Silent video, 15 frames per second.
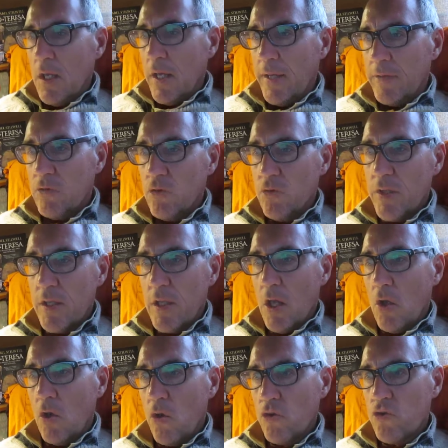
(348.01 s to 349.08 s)
and today
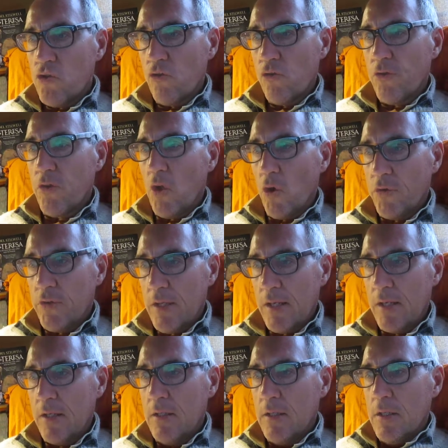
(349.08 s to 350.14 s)
a luxurious
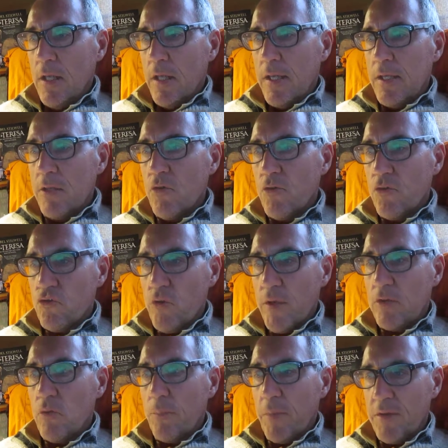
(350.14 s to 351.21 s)
hotel,
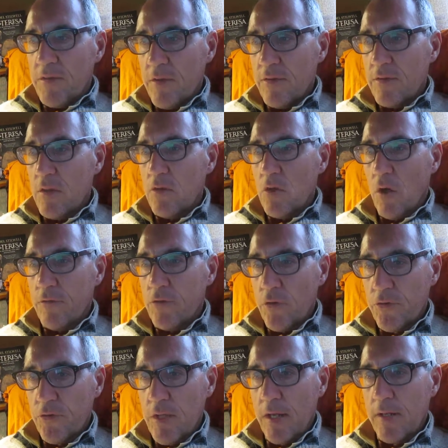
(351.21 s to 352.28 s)
illustrate the persistence of the
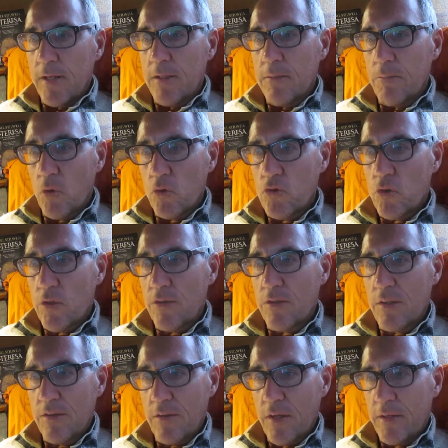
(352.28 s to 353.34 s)
style in Portuguese
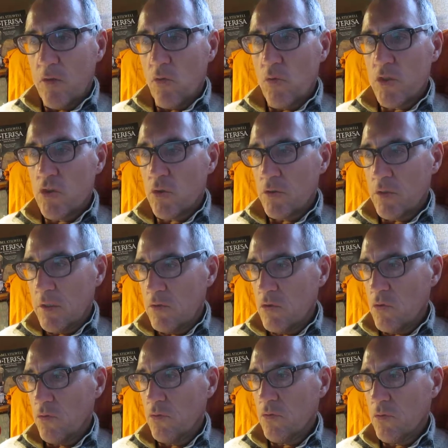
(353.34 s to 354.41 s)
design, which
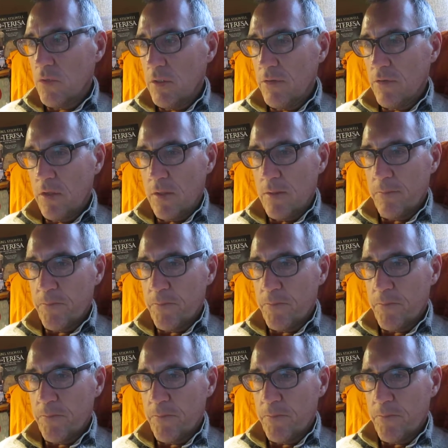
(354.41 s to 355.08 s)
continues to this day.